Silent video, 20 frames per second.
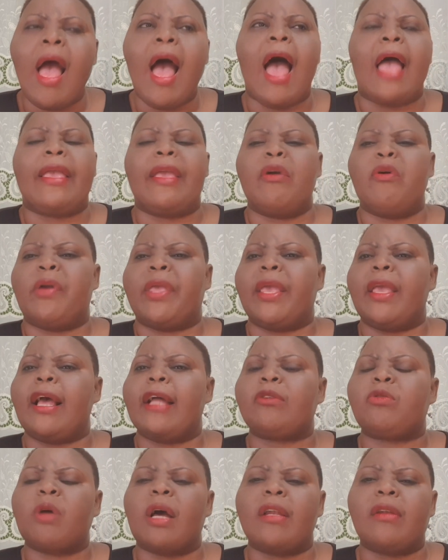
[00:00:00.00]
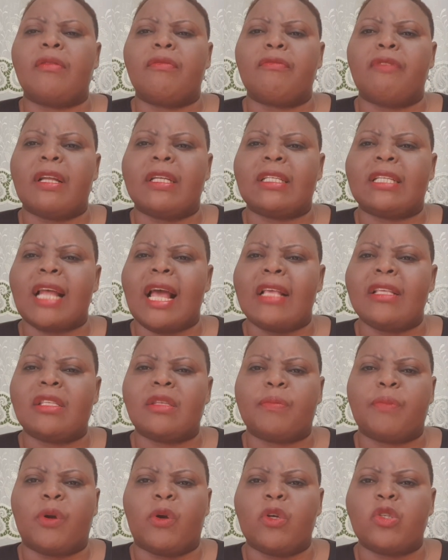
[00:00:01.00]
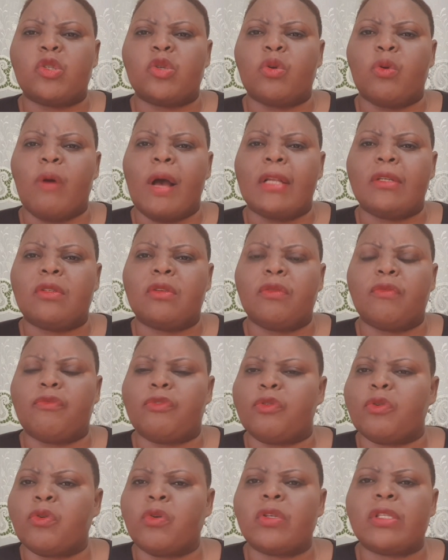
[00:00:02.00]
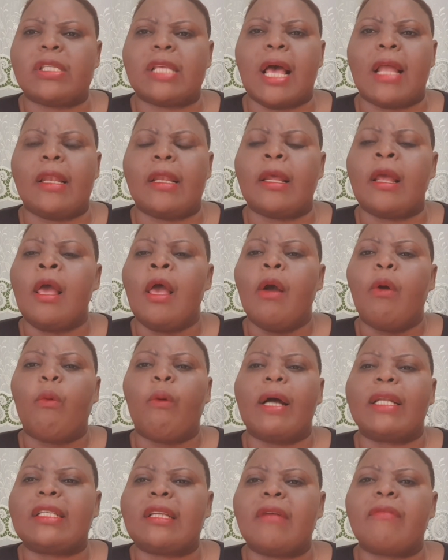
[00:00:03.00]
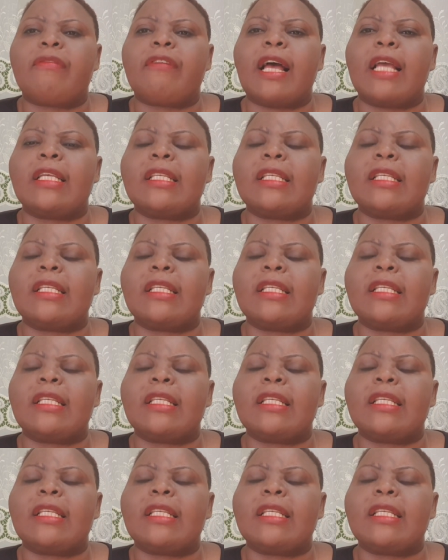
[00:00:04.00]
Are you here to advertise because you want to views and whatever?